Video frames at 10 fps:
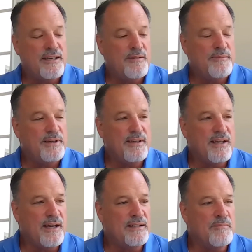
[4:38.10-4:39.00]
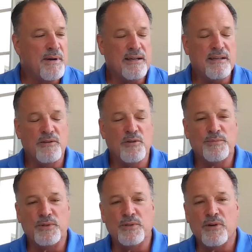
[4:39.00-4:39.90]
Tim and La Macchia
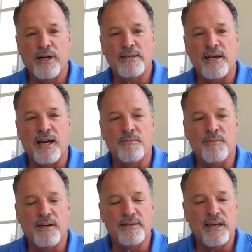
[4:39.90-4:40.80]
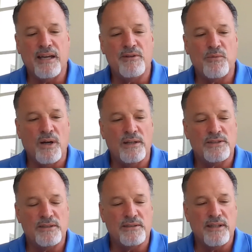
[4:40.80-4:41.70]
Group do a great job. David
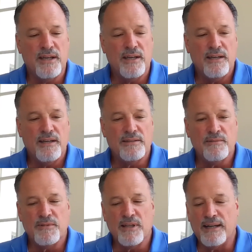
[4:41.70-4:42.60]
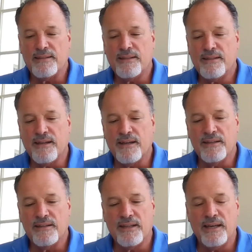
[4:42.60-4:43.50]
Welsh and Tim Klatt,
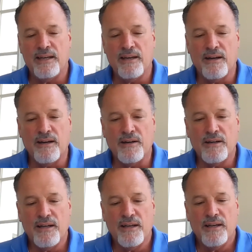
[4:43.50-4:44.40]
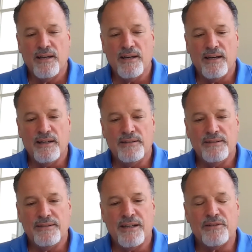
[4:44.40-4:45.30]
they're
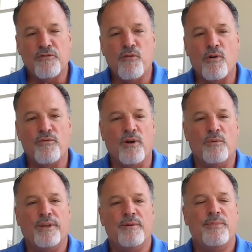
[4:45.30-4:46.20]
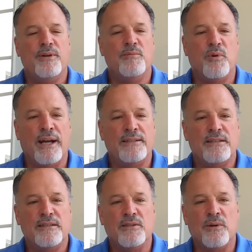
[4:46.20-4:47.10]
at the forefront when they build
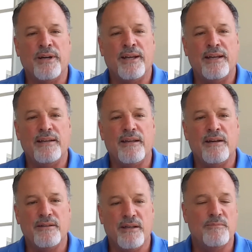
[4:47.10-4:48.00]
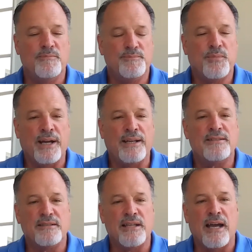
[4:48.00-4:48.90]
branches, or when they're branch
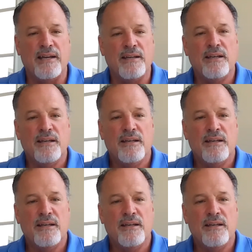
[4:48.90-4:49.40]
design.